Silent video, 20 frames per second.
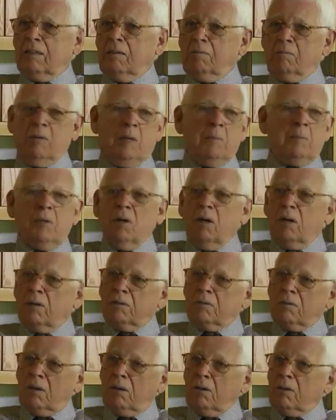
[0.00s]
maybe
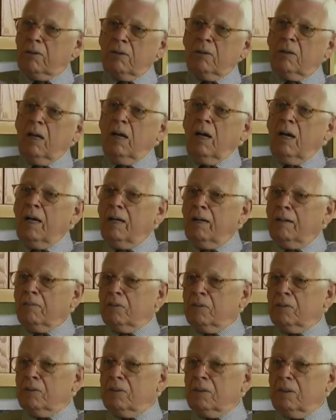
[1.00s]
all their
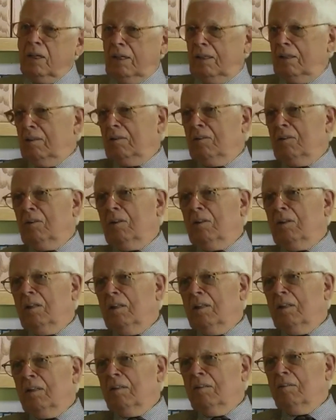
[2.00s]
lives, and
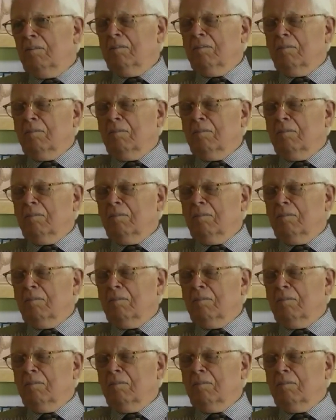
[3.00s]
certainly